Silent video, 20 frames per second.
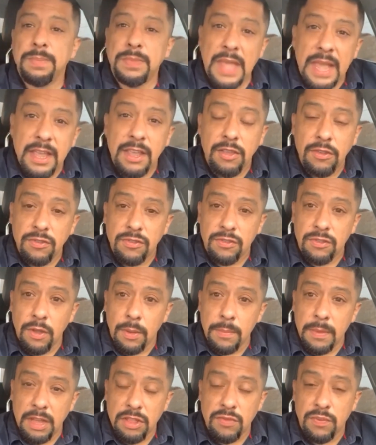Thank you
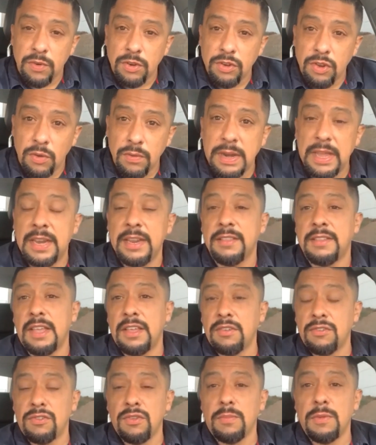so much for donating.
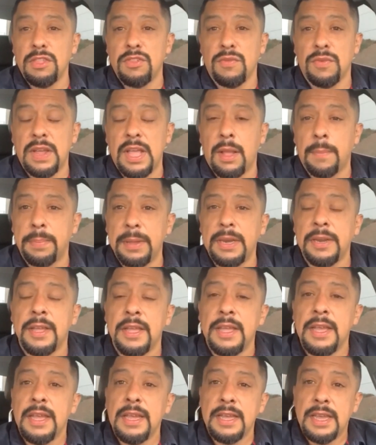Thank you so much for helping.
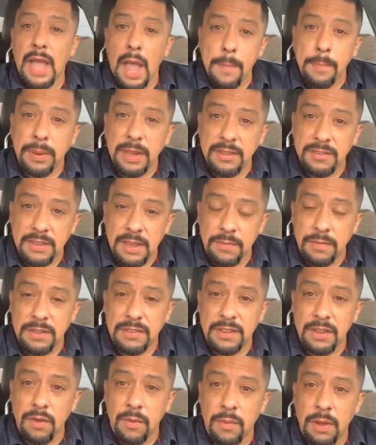God bless every
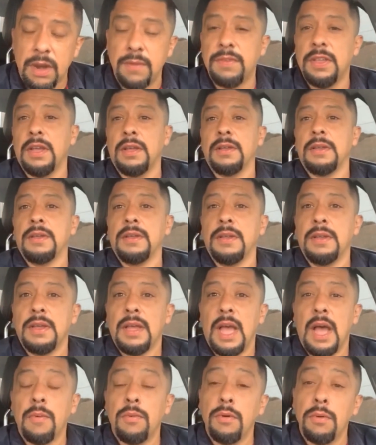single one of you.
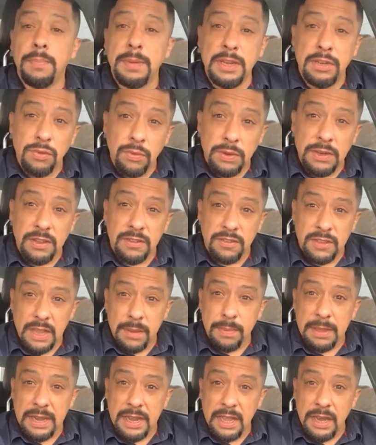I will be doing the
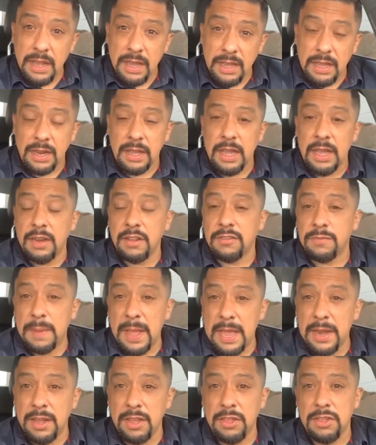segment in English, in
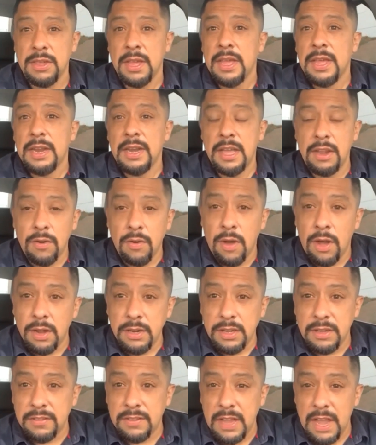Spanish, later
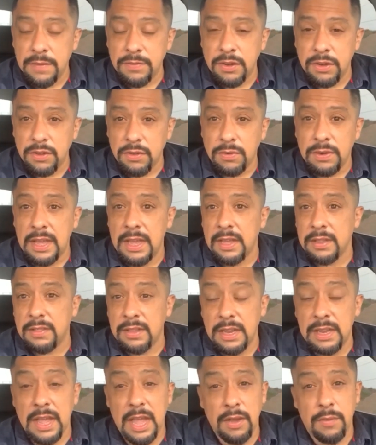on this afternoon.
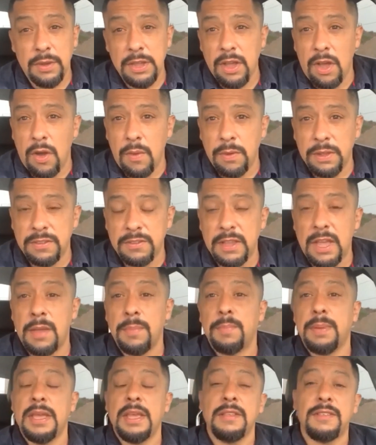Like we always
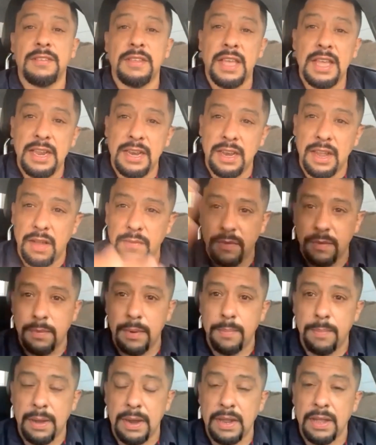say, peace and love,
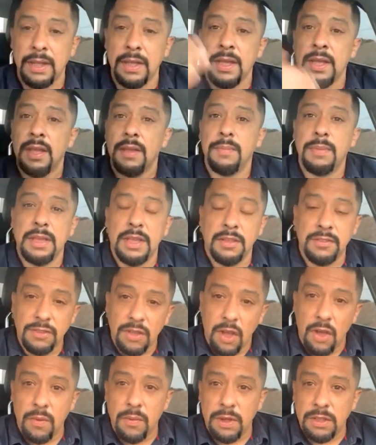everybody, because
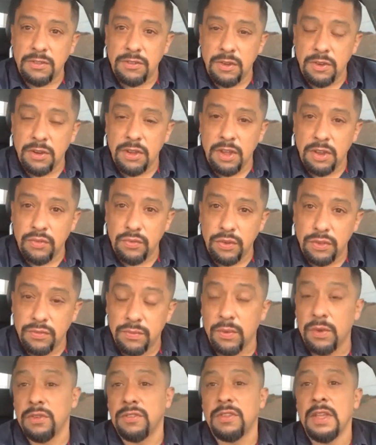always your country's
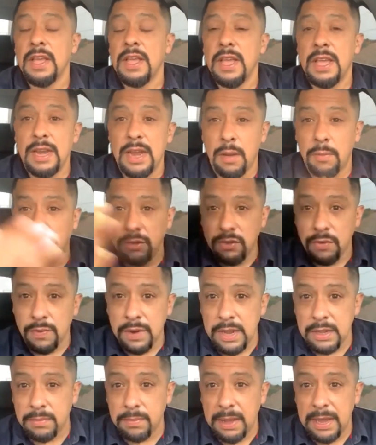first. And I will
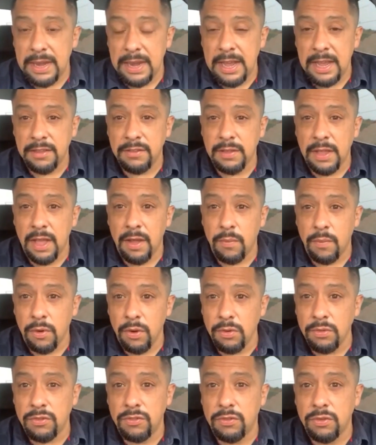direct my last
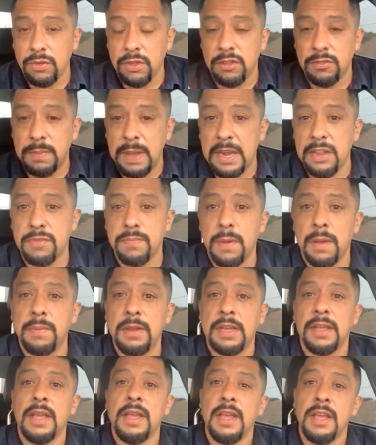words to the Spanish
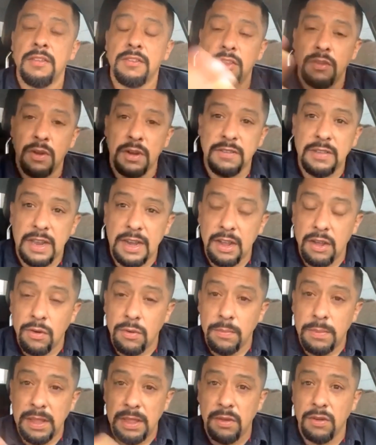public. Señores, haré
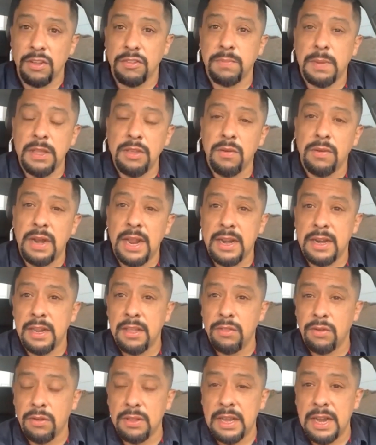un video en español
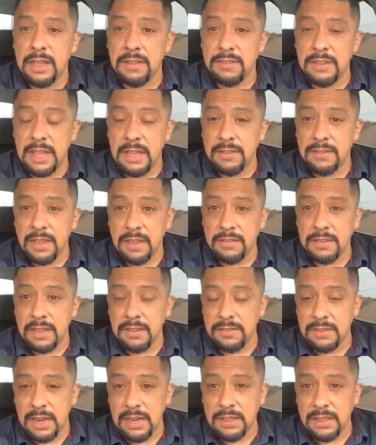alrededor de las 6 a
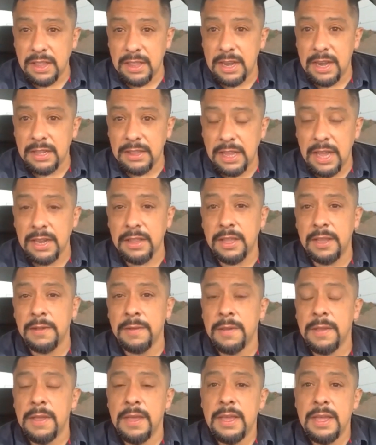6:30 de la tarde.
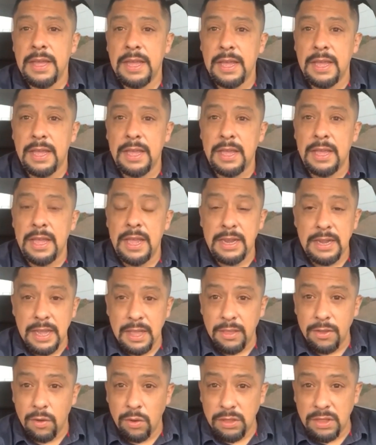El
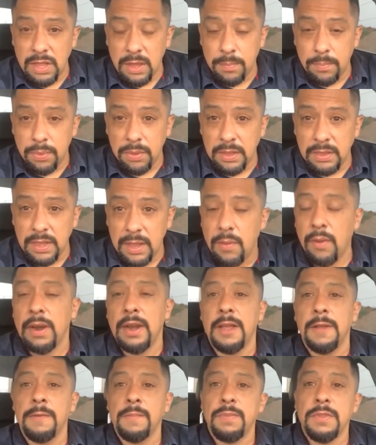día de hoy, tiempo de
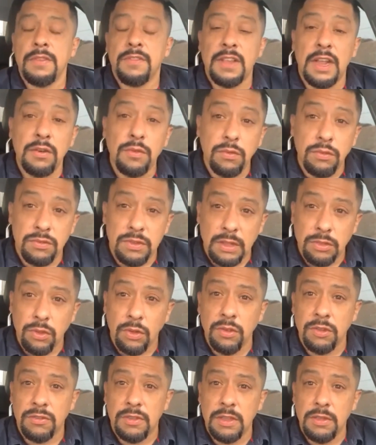Tijuana. Saludos a
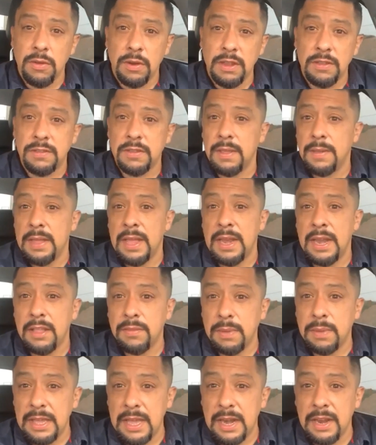todos, señores. En
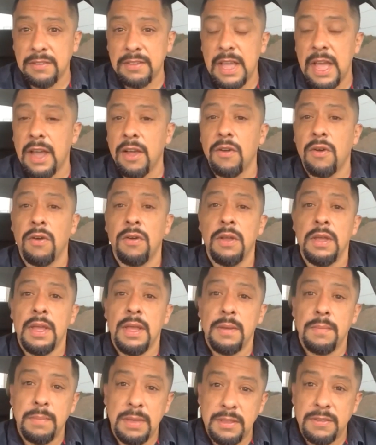las mañanas hago
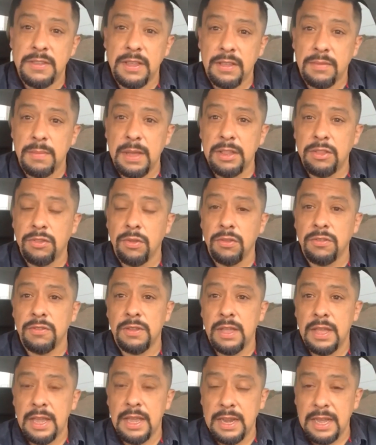mis
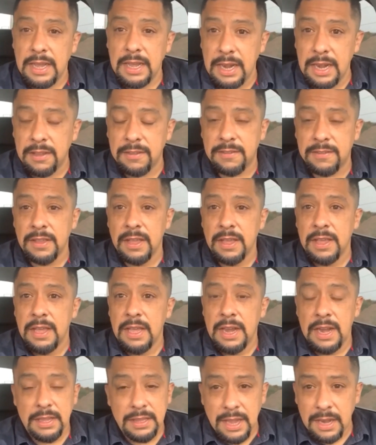segmentos en inglés.
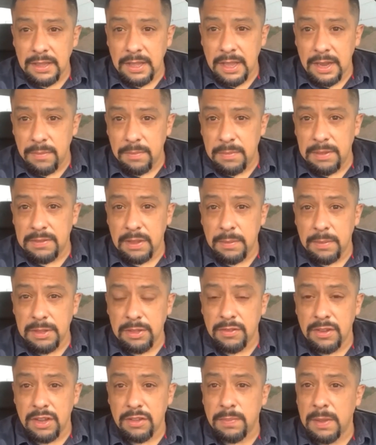En la tarde haré mis
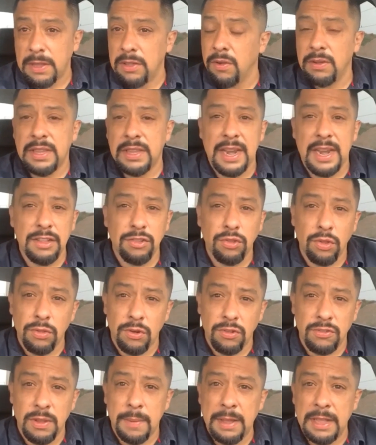segmentos en español. Daré
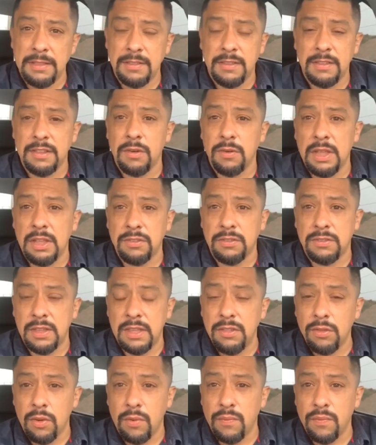todos los avances de lo que ha
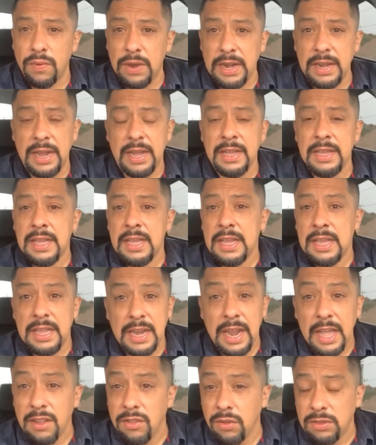sucedido con Frena
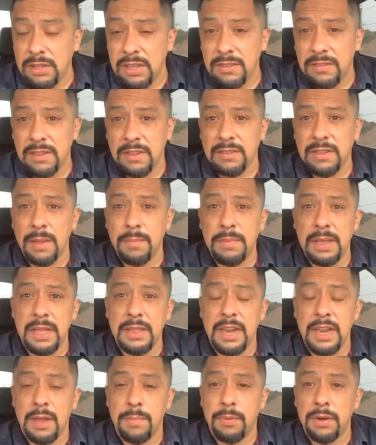y las noticias también
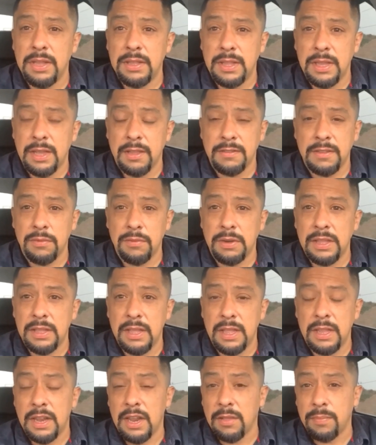de la política
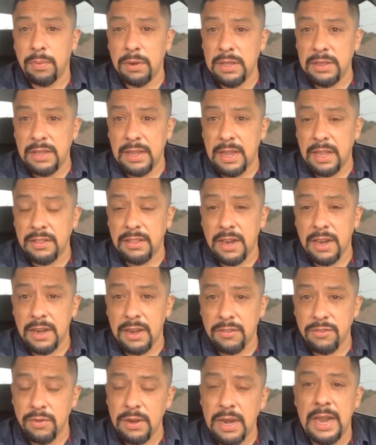estadounidense, de la política
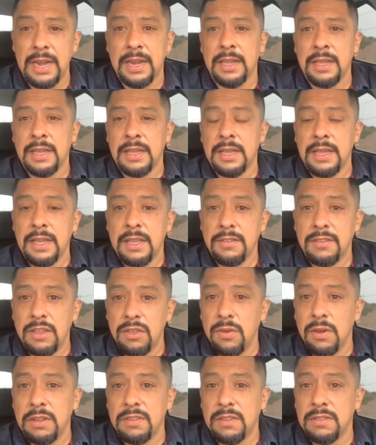internacional.
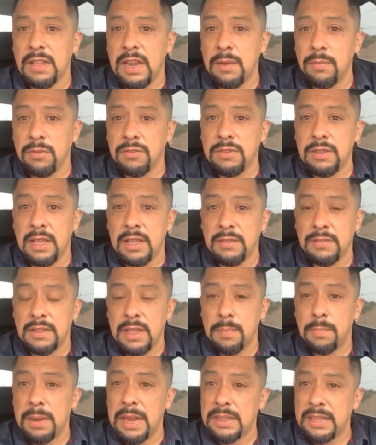Señores, estaremos
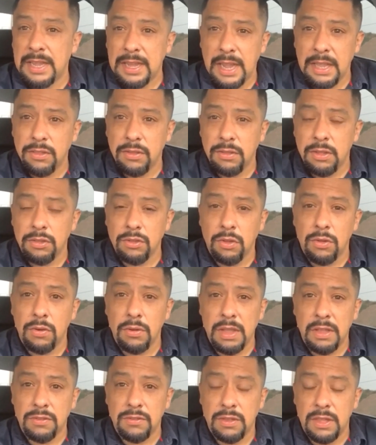platicando de todo lo
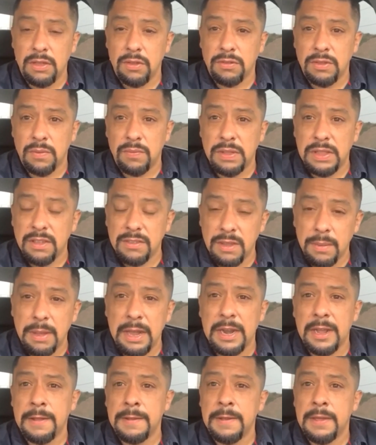que ha sucedido este fin de
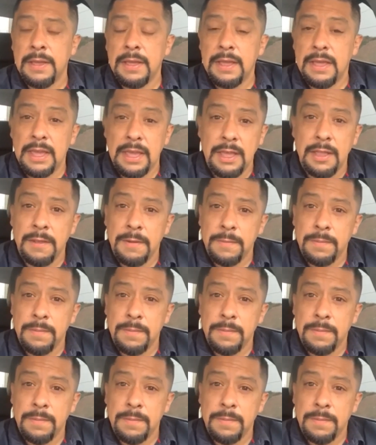semana y